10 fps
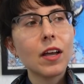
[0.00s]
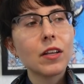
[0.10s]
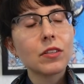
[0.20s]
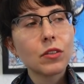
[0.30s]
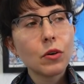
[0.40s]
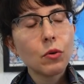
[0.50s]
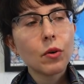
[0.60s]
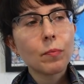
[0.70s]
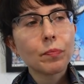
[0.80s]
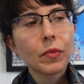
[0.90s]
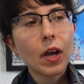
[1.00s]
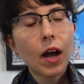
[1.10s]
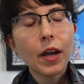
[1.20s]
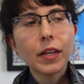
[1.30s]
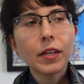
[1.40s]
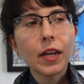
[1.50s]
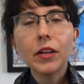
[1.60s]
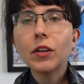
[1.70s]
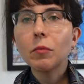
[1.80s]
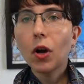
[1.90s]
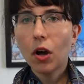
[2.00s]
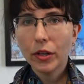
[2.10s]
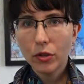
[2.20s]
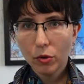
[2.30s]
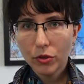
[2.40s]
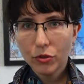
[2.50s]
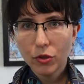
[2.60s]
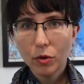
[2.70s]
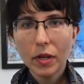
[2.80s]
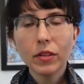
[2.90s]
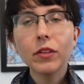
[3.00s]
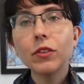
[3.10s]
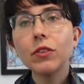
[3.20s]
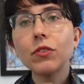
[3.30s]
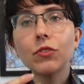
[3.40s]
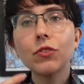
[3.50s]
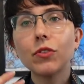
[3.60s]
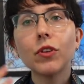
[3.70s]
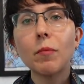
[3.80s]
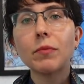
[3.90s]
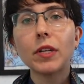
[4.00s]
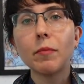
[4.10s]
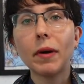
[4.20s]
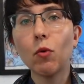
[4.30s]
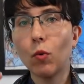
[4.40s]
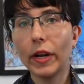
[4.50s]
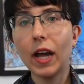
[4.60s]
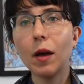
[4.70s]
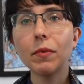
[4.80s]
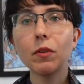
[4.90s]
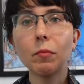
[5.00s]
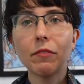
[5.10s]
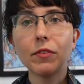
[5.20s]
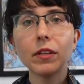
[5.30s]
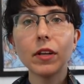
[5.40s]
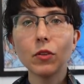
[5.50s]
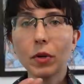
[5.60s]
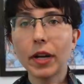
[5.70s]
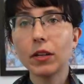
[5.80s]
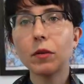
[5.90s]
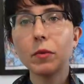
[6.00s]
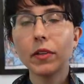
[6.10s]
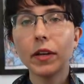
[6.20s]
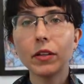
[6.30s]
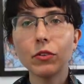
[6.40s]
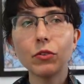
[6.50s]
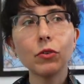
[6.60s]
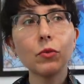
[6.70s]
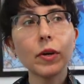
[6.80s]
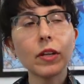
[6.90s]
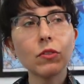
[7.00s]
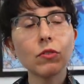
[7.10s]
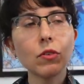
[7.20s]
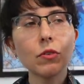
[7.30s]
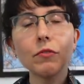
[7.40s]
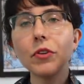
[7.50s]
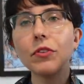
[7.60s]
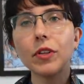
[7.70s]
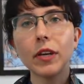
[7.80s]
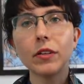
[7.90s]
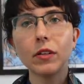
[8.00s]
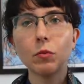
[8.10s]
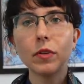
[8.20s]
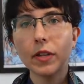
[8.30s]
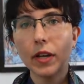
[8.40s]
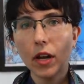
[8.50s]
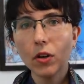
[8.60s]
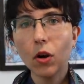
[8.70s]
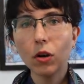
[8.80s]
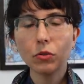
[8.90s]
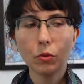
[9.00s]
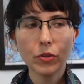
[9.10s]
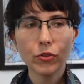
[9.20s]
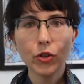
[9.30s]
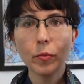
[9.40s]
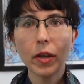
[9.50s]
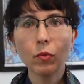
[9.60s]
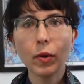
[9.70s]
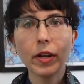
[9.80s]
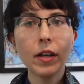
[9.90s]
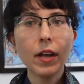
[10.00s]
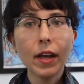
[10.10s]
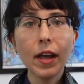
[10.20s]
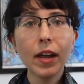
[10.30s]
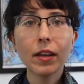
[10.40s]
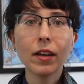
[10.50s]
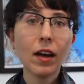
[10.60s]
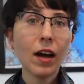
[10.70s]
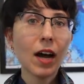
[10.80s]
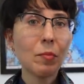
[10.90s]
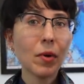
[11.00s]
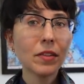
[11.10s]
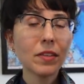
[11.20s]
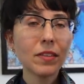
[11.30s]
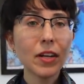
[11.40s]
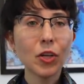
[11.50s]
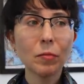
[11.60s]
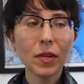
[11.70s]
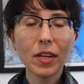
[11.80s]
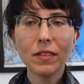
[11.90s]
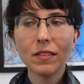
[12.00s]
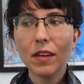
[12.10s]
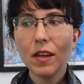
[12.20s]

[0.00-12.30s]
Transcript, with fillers: So I ended up calling Nordstrom, and this is just an update about what happened, my feelings, what I ended up deciding to do. And so the first thing I did was I, I called Nordstrom and went, hey, I bought this item. It's